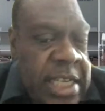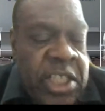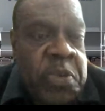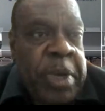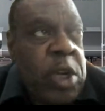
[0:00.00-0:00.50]

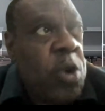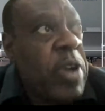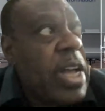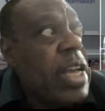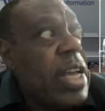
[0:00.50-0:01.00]
There's a
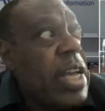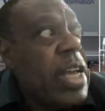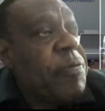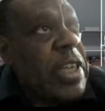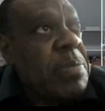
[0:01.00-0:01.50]
spillover
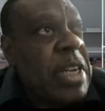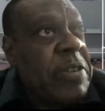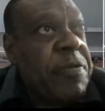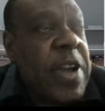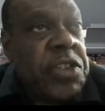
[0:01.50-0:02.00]
effect in
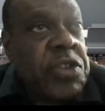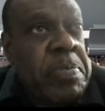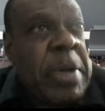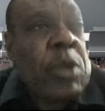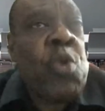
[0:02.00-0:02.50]

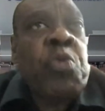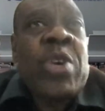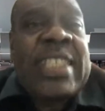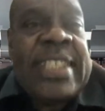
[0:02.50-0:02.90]
manufacturing. But what we're